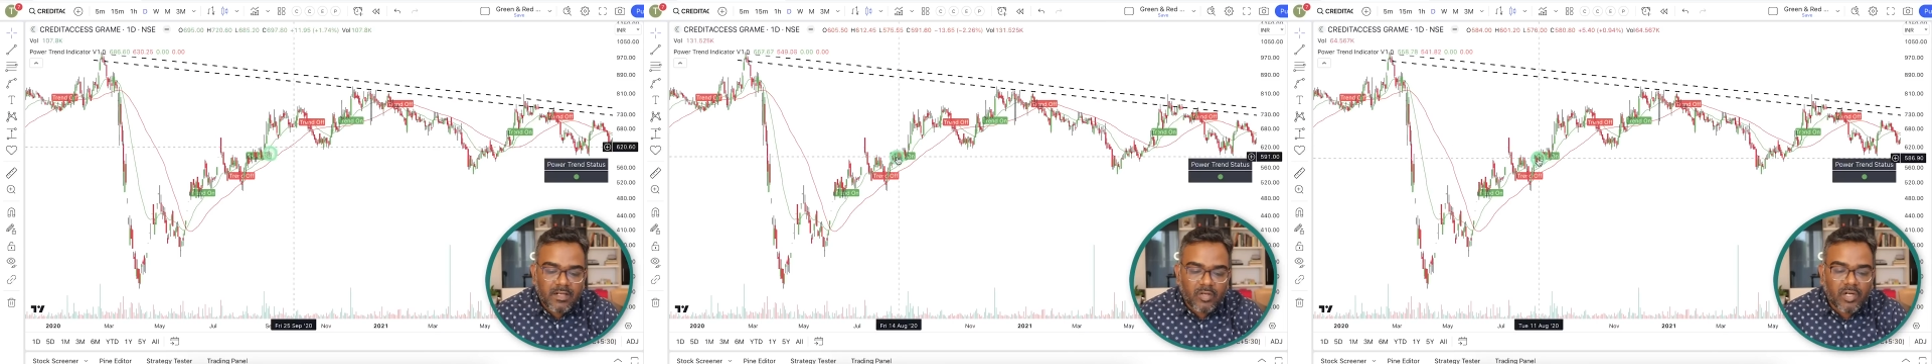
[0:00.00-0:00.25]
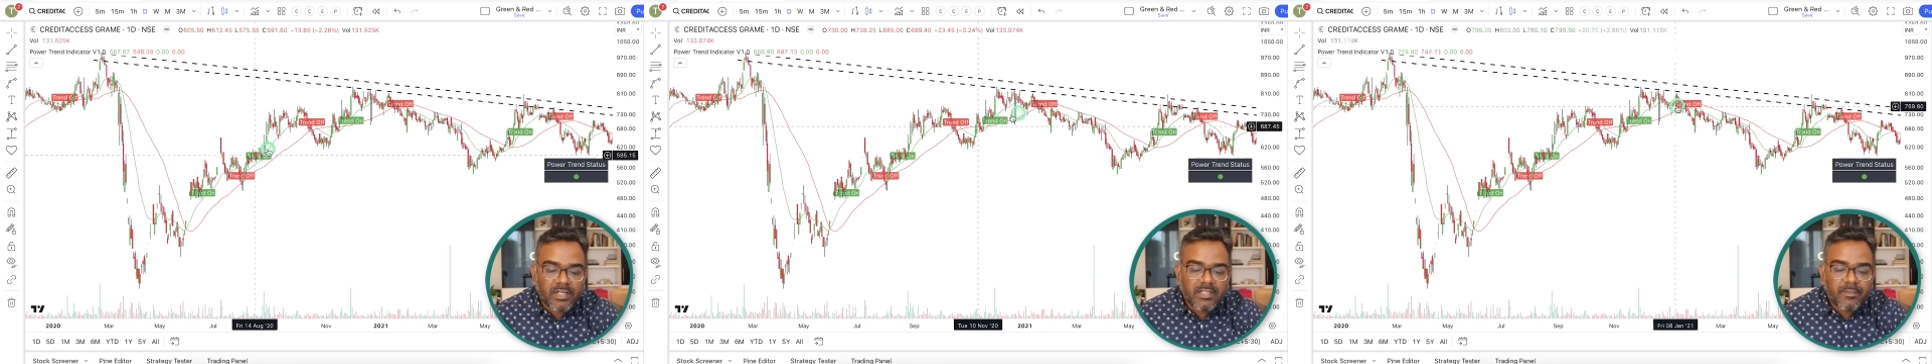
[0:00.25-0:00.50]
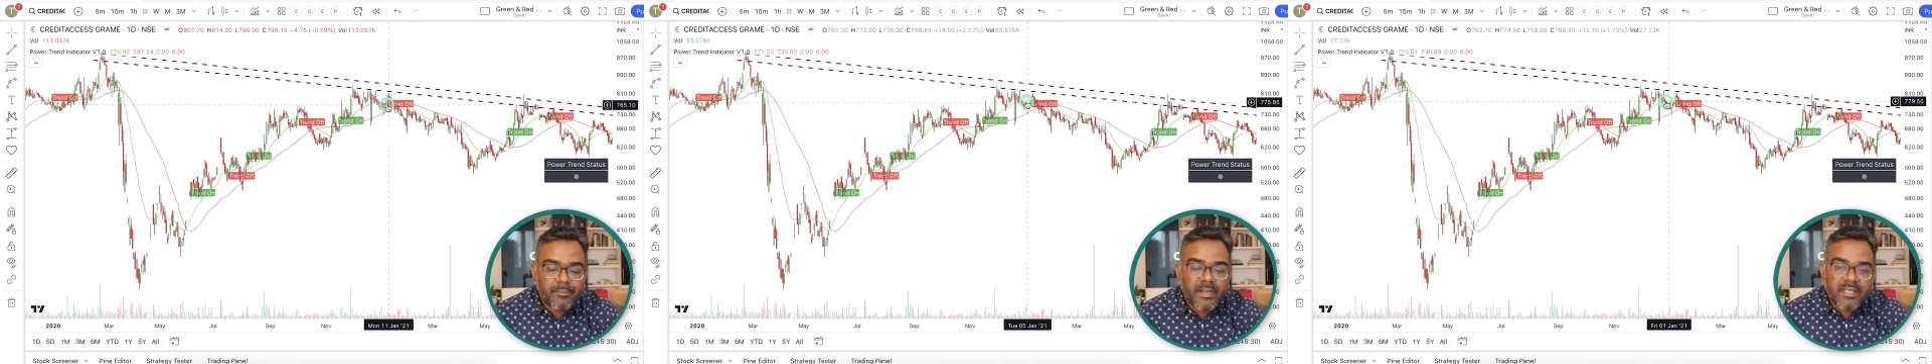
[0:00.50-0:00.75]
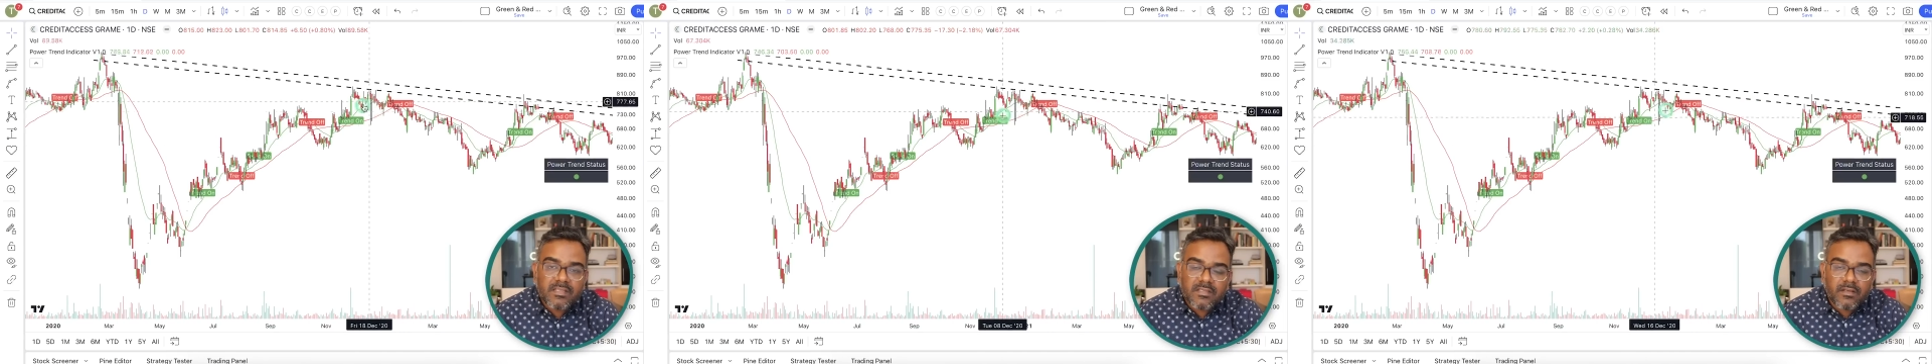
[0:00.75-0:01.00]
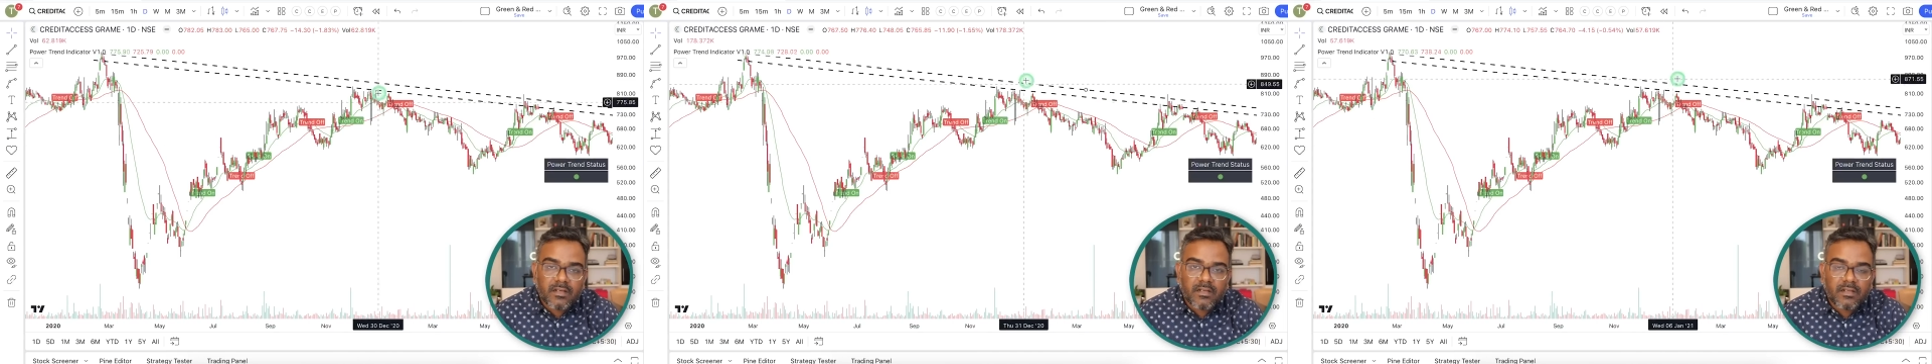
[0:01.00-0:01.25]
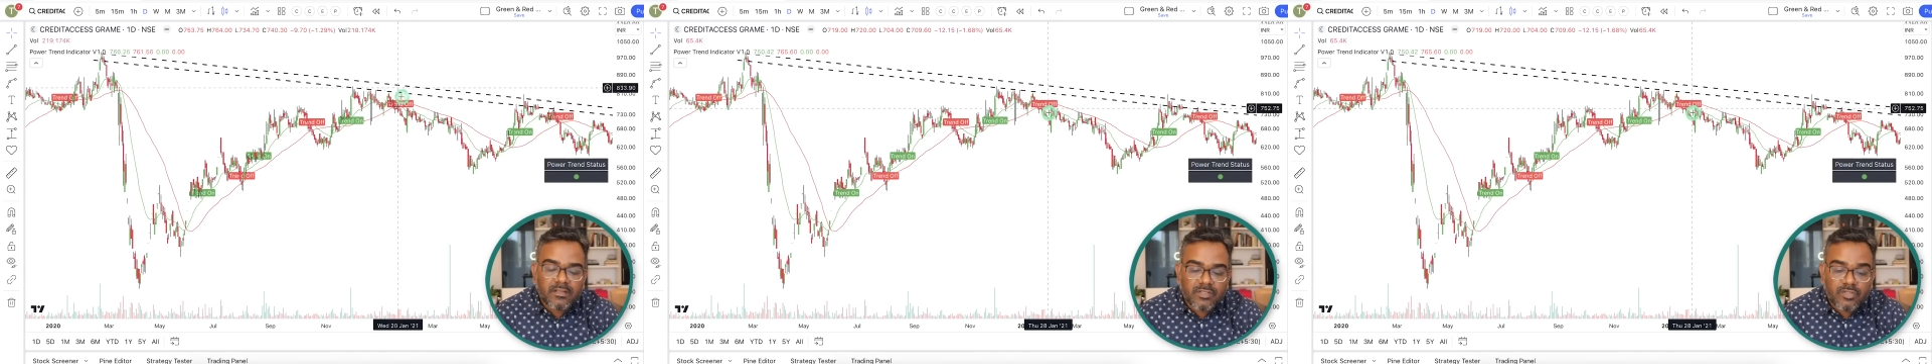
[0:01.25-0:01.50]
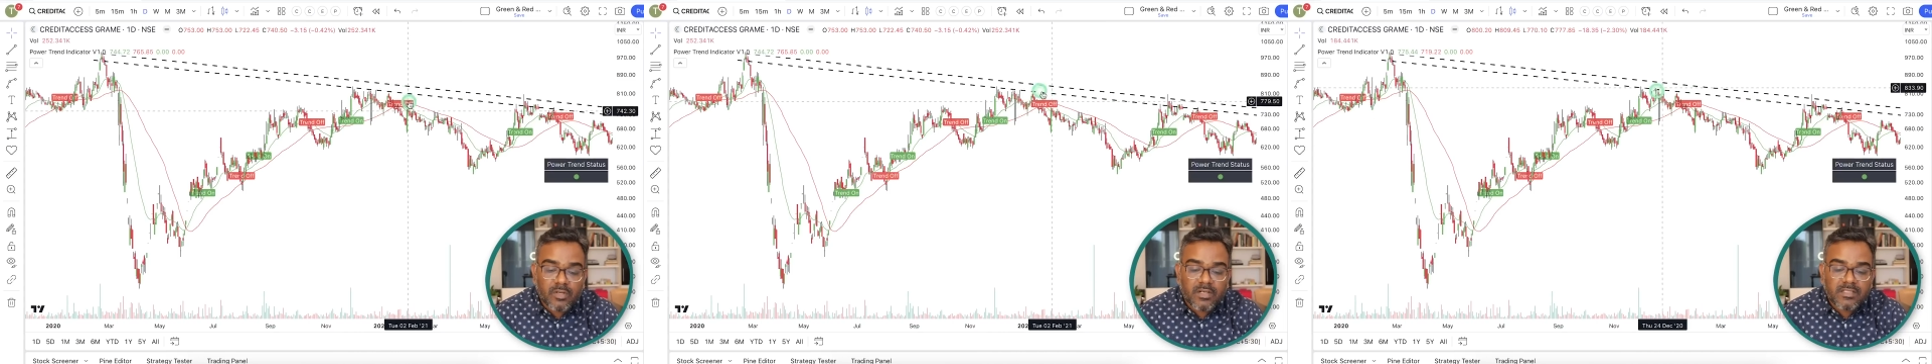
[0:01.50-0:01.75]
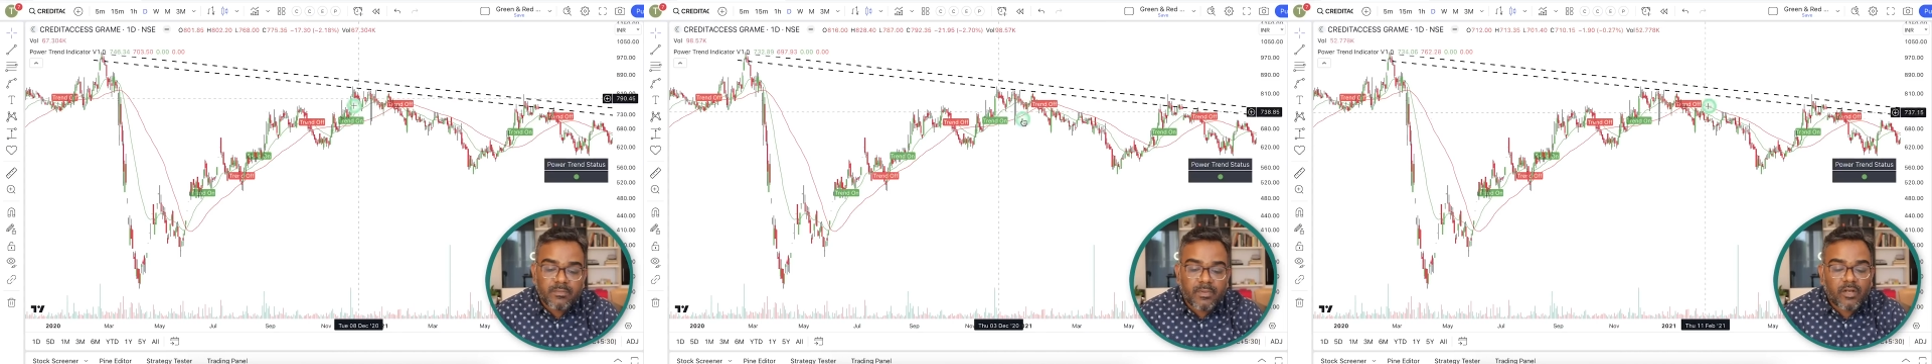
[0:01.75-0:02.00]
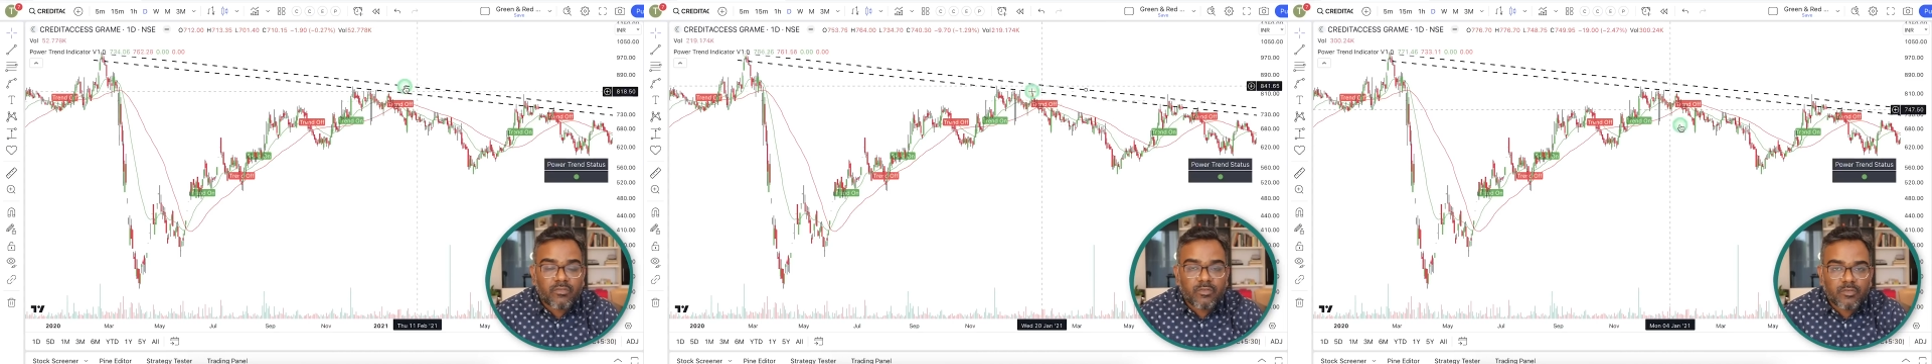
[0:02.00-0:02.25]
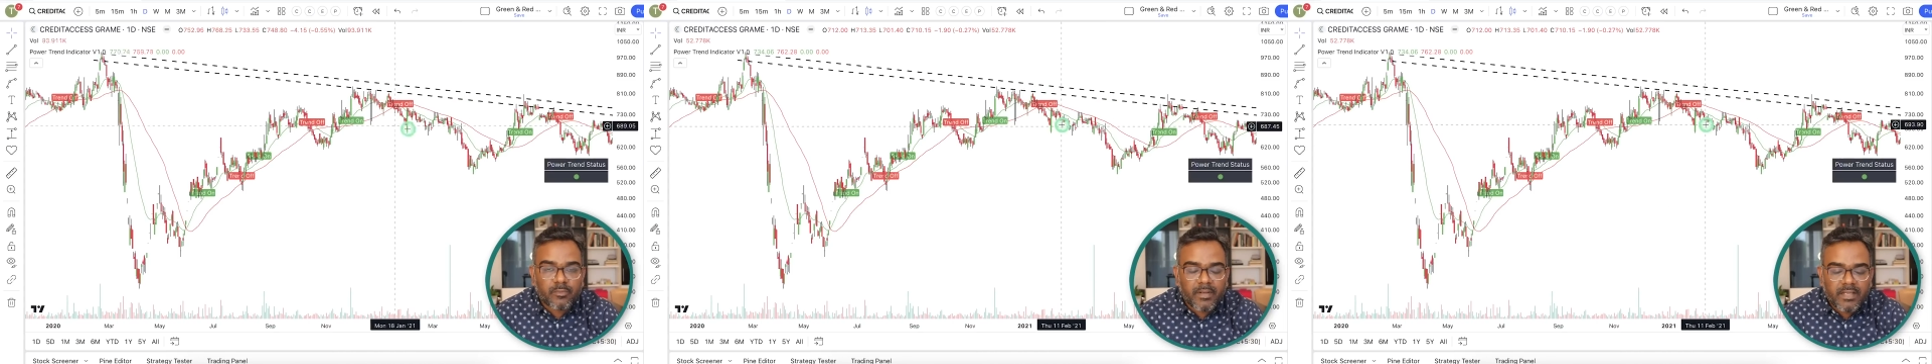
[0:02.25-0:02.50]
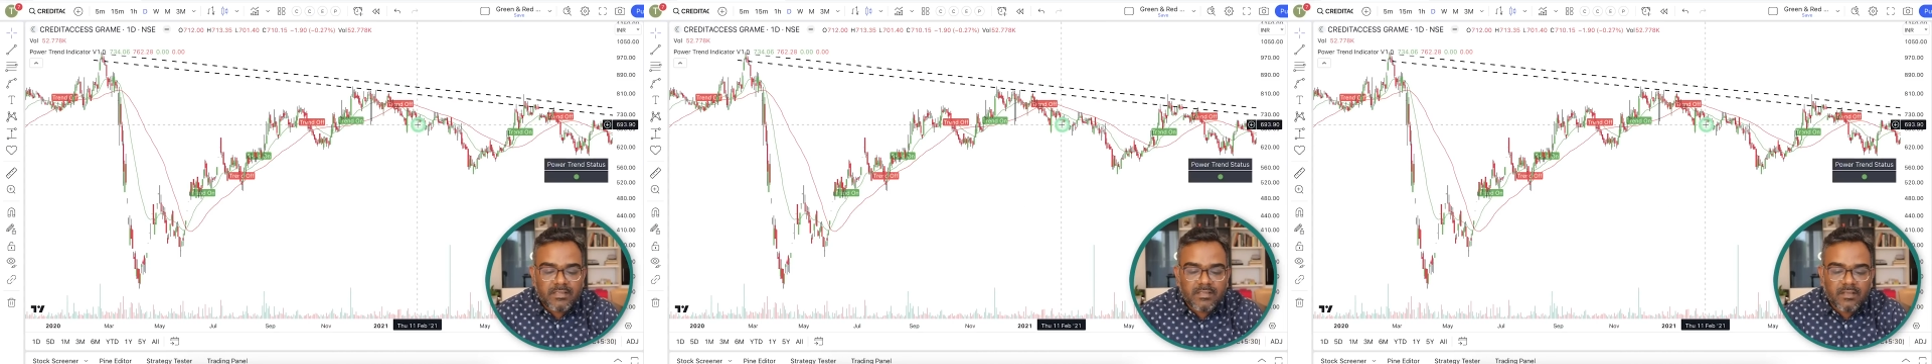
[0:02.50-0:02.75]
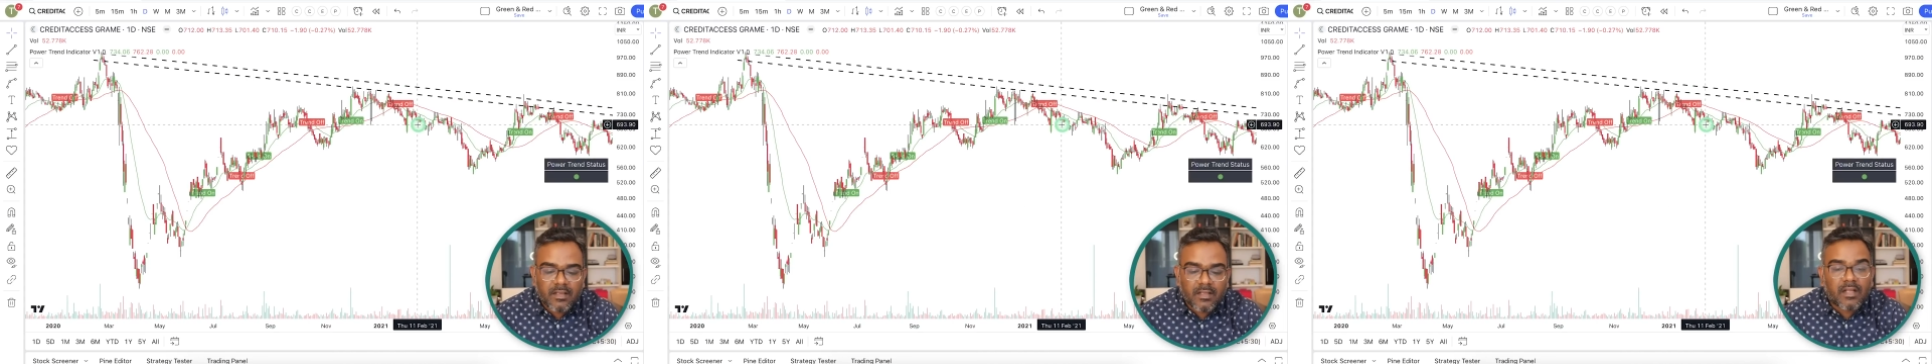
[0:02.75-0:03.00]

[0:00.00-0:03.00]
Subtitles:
Now until the stock doesn't break out from the base,